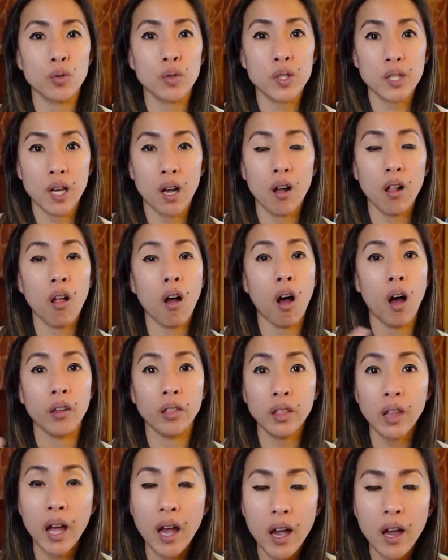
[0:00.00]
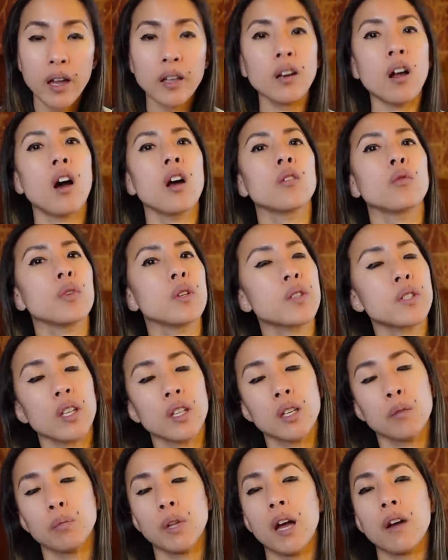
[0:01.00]
sell online on
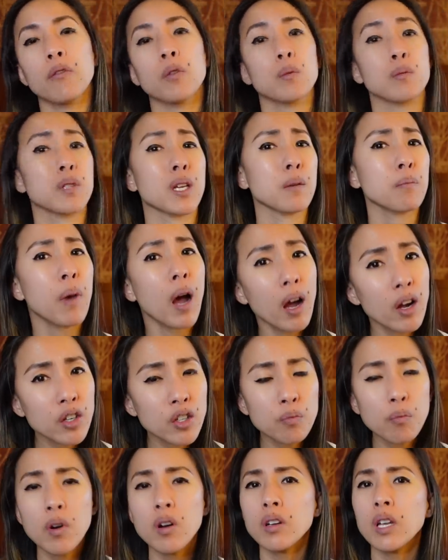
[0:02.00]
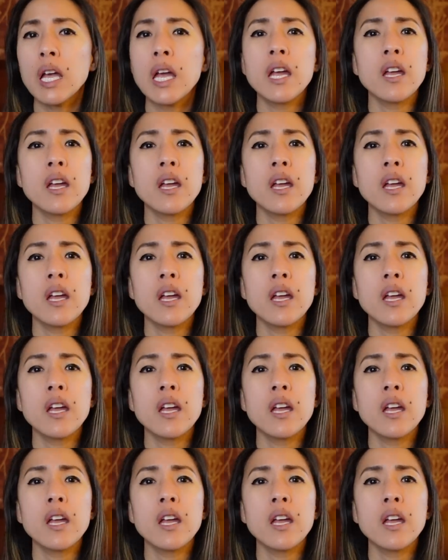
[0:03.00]
reselling platforms like Poshmark,